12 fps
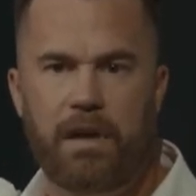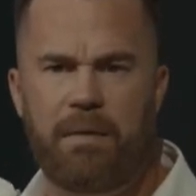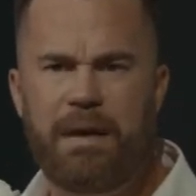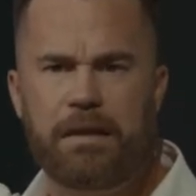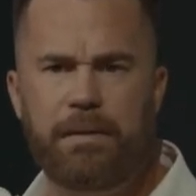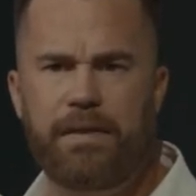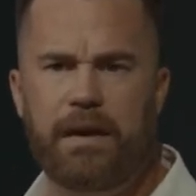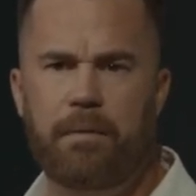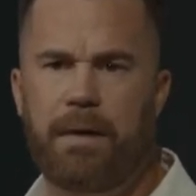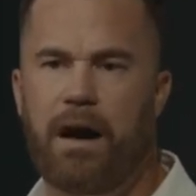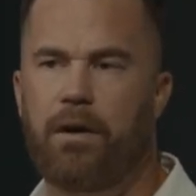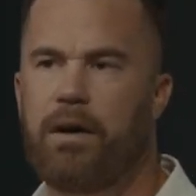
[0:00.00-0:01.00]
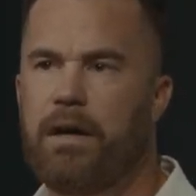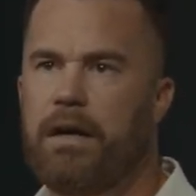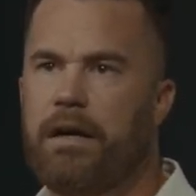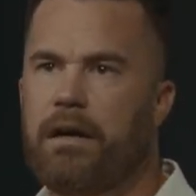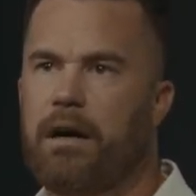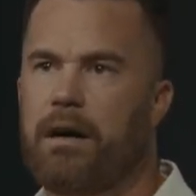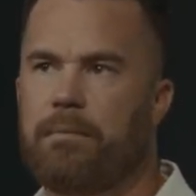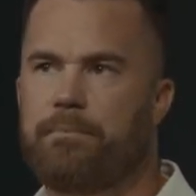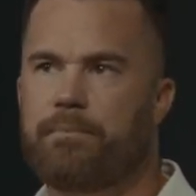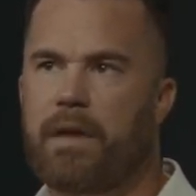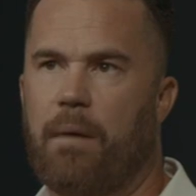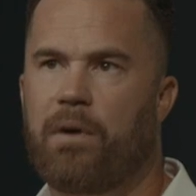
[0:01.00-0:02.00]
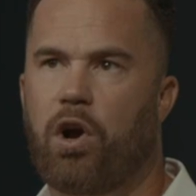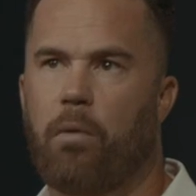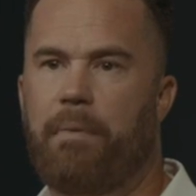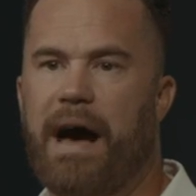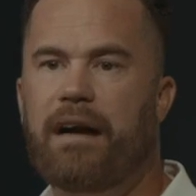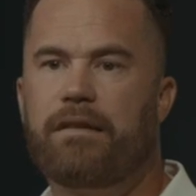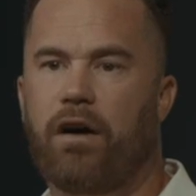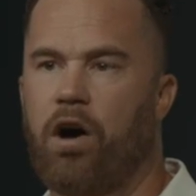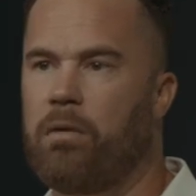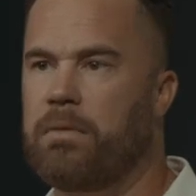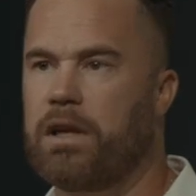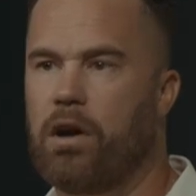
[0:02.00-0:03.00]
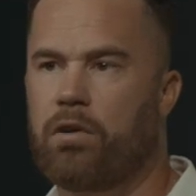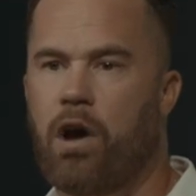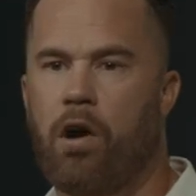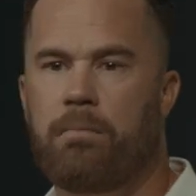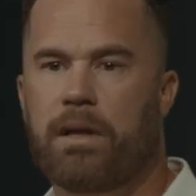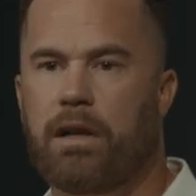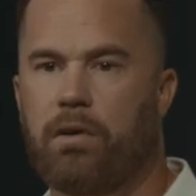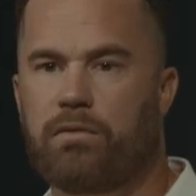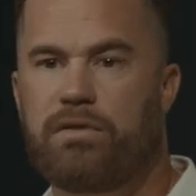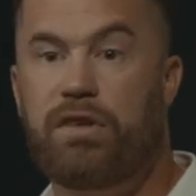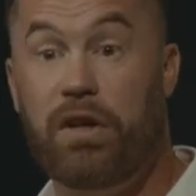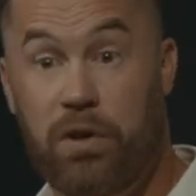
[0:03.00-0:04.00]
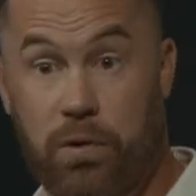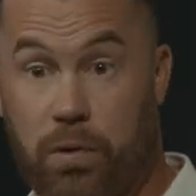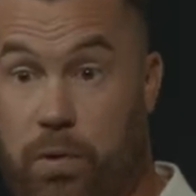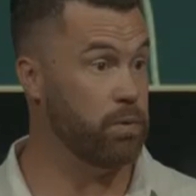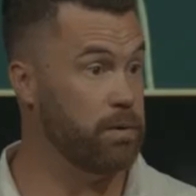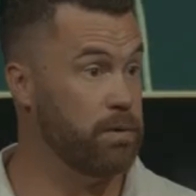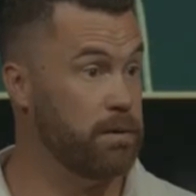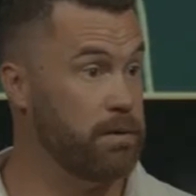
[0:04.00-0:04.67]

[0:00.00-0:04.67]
It makes me think about, I'm going to go back to Home Alone, Home Alone 2.